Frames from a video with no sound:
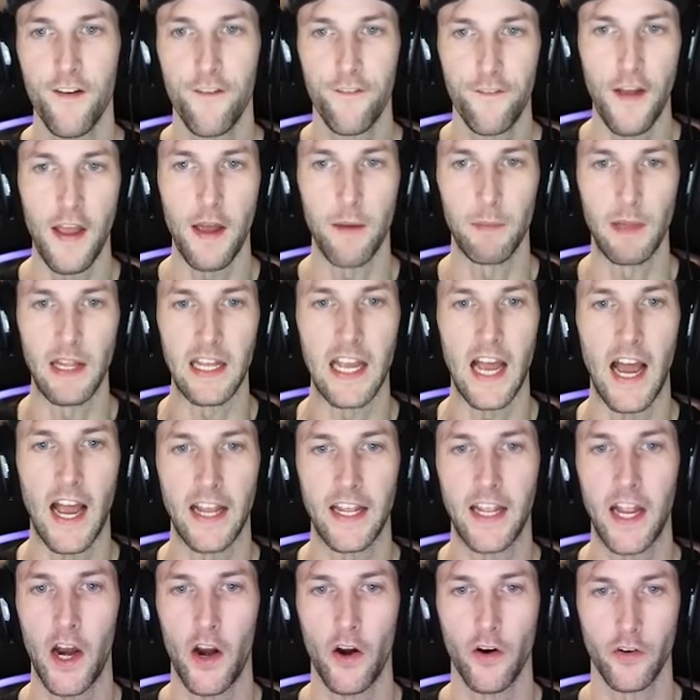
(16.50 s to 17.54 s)
Family Guy
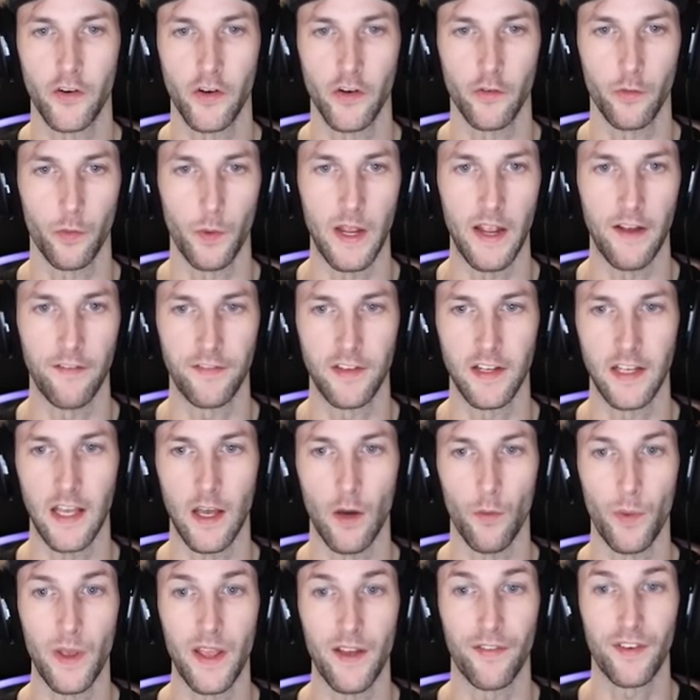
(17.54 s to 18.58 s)
characters we have to
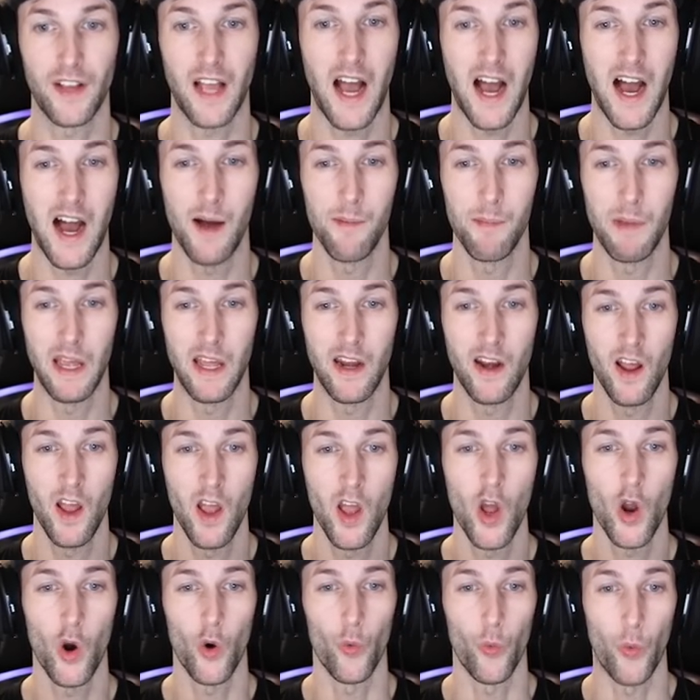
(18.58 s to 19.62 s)
get. We have common,
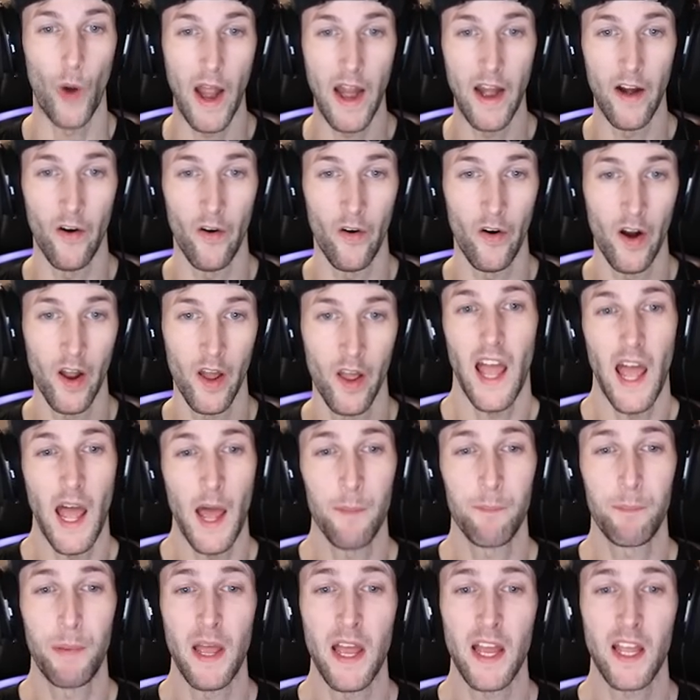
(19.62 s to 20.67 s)
rare,
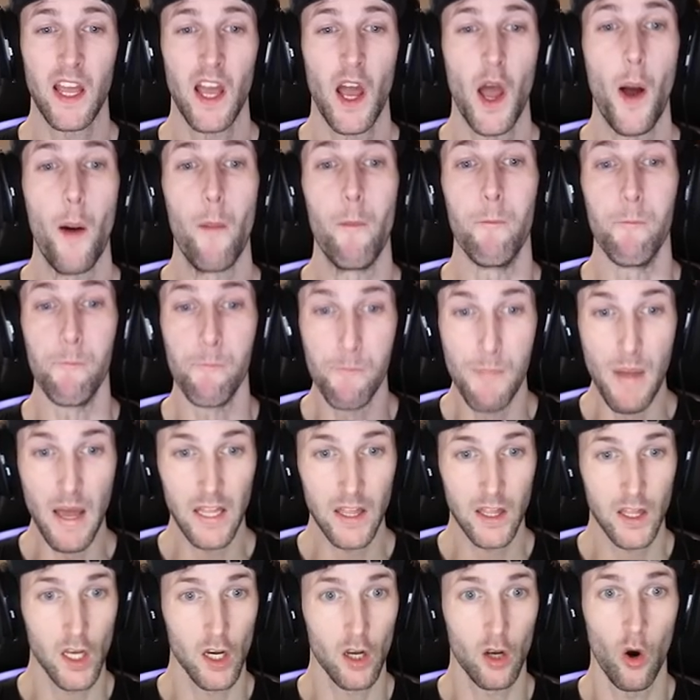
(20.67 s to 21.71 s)
epic,
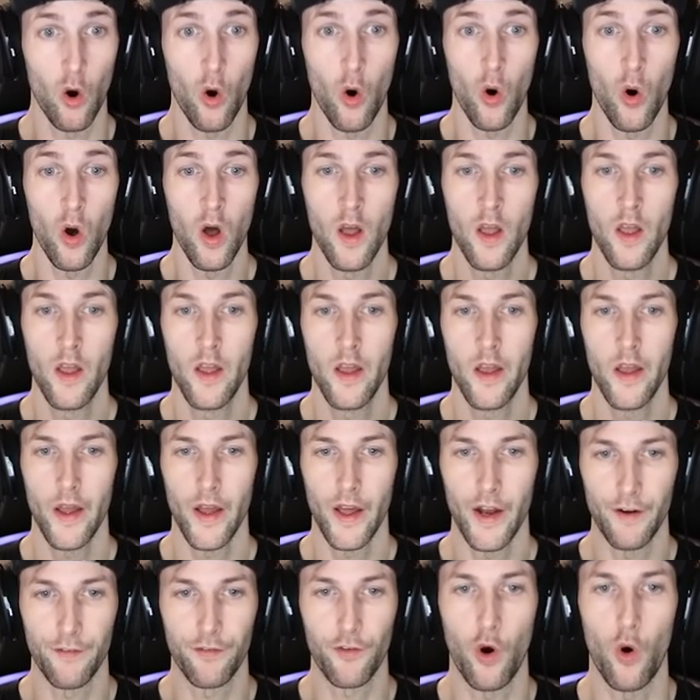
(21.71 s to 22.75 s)
mythical,
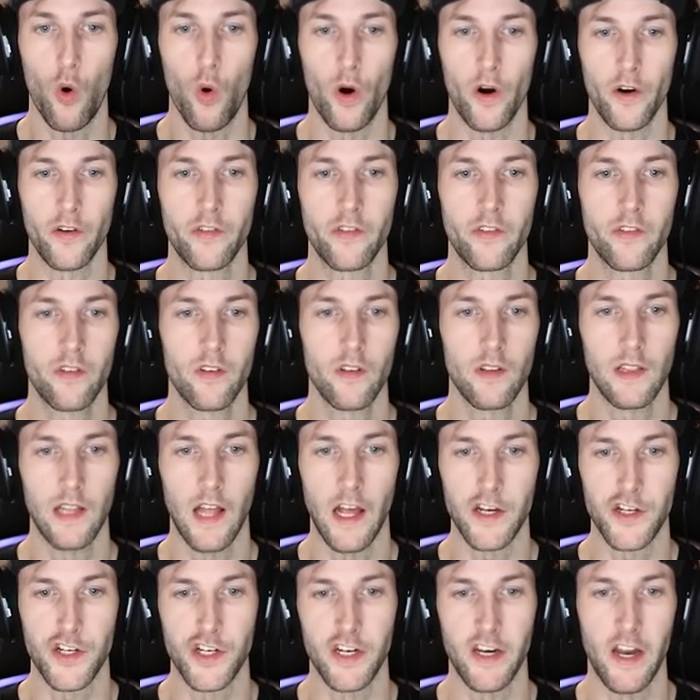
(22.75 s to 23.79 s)
and of course
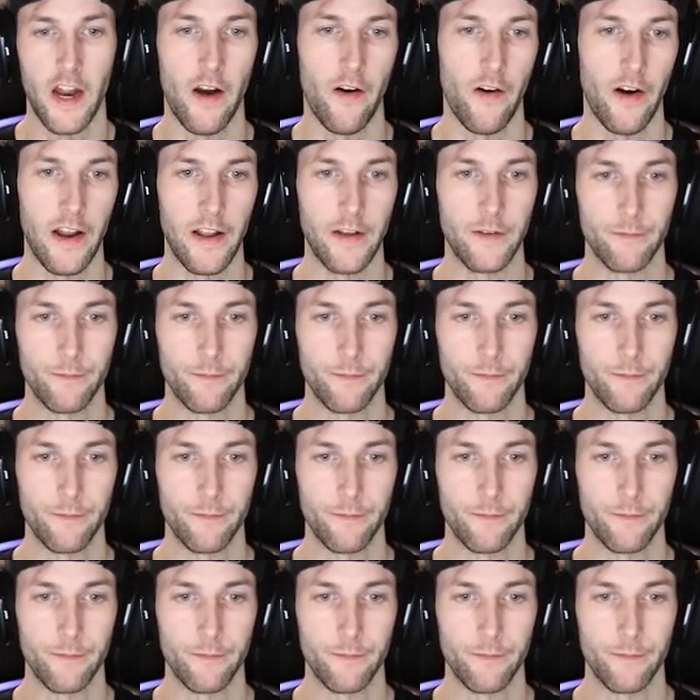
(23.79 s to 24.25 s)
legendary.